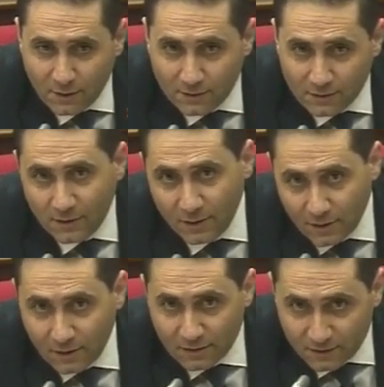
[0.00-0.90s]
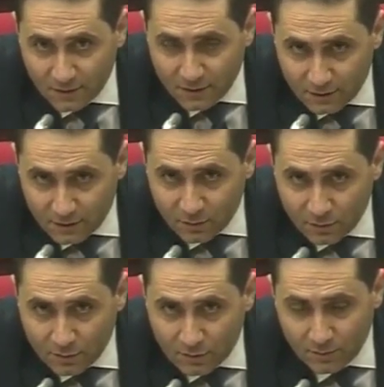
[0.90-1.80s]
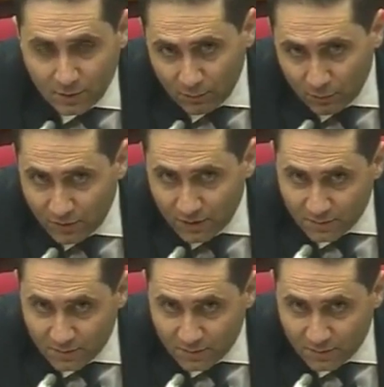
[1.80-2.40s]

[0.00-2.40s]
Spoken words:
welcome you, and I'm now